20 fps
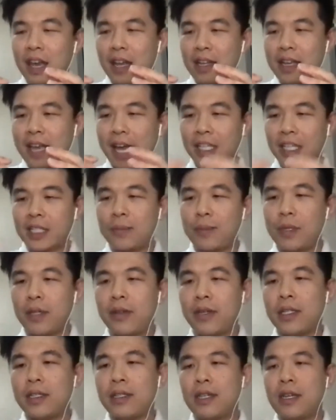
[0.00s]

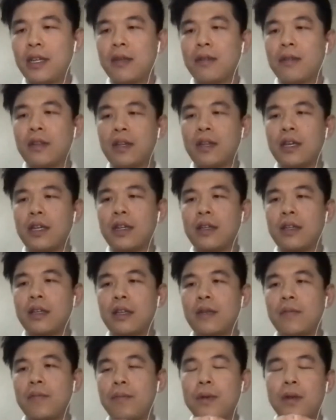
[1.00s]
experience
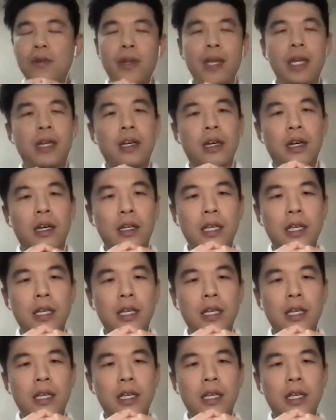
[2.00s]
in building